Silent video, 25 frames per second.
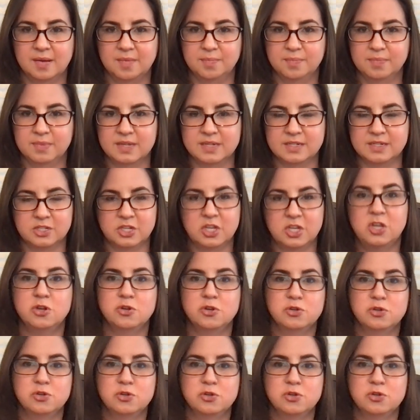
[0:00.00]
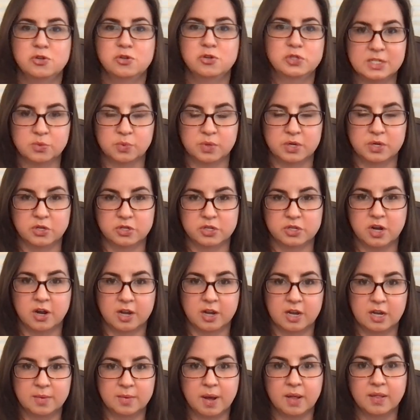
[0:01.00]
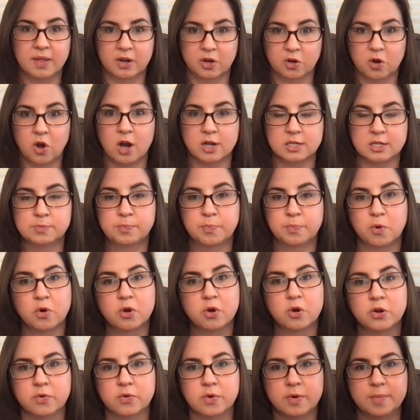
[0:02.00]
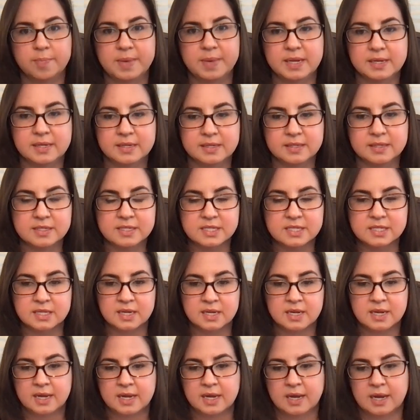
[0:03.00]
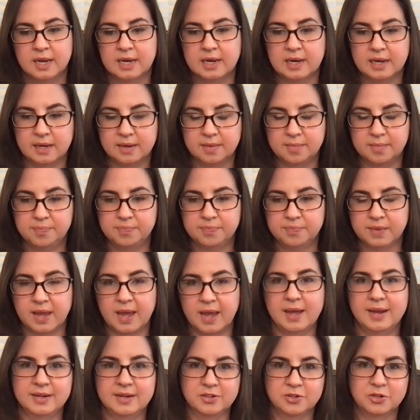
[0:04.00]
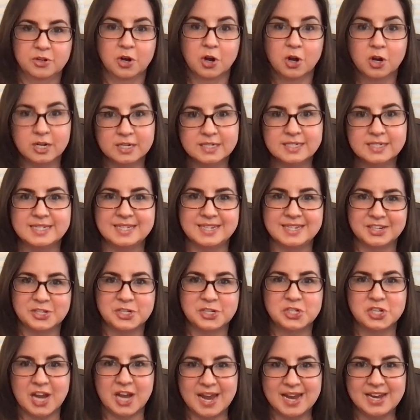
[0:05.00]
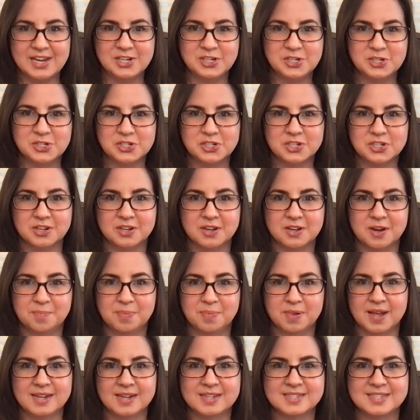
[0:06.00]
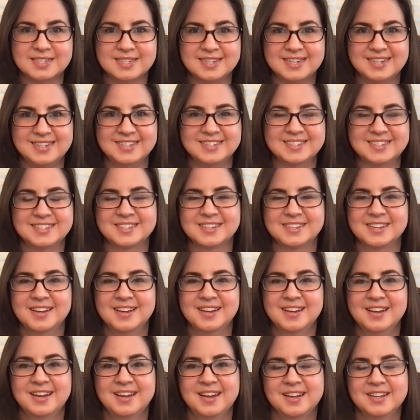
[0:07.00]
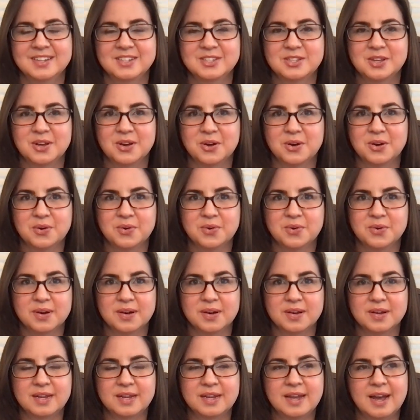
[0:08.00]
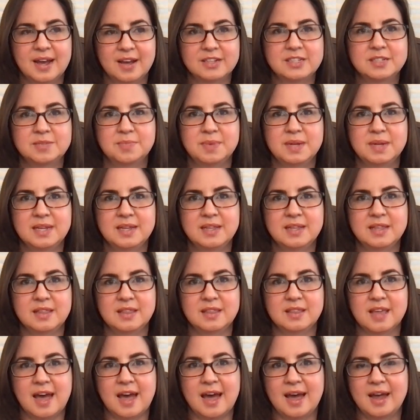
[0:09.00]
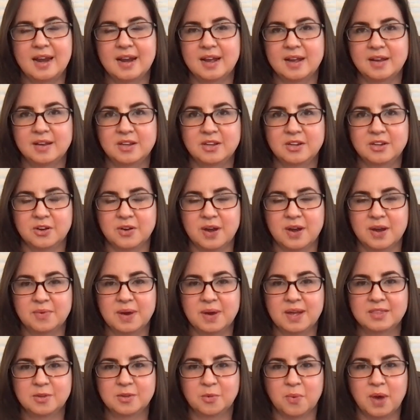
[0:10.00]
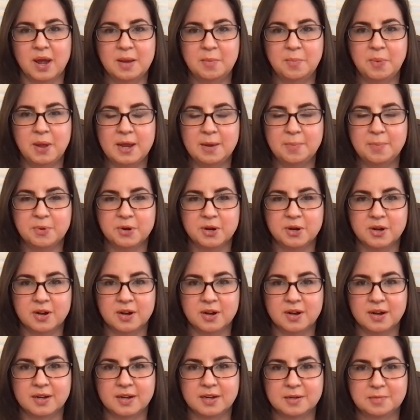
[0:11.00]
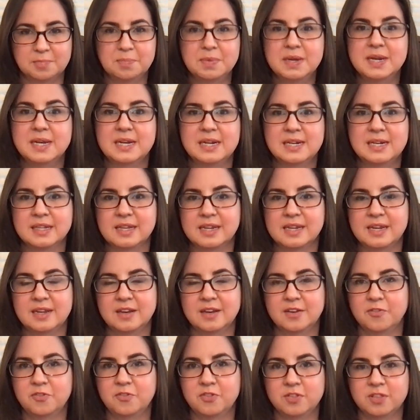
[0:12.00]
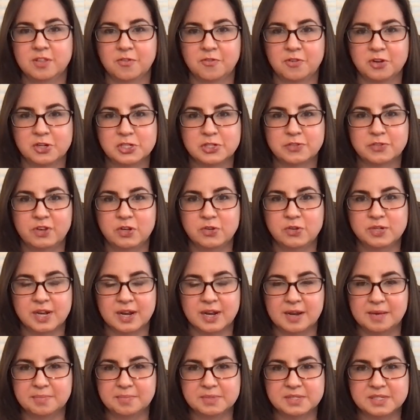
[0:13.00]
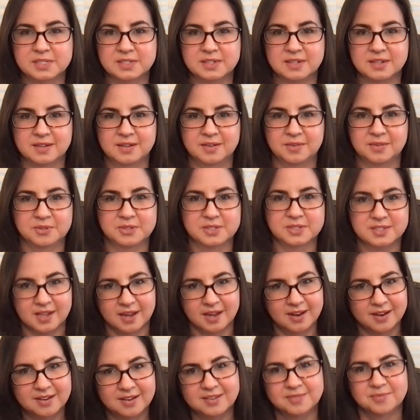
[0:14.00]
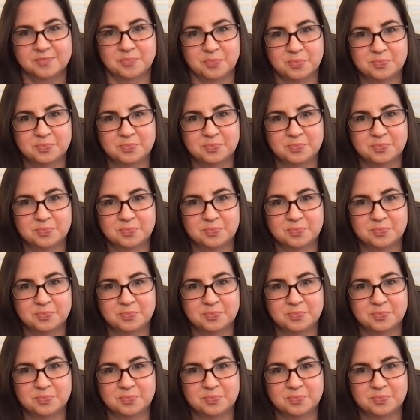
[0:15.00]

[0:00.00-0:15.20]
these huge fees when you're talking about like cross-border remittance and currency exchange complexities? So yeah, to me that I read the white paper, and admittedly, the first few times it was like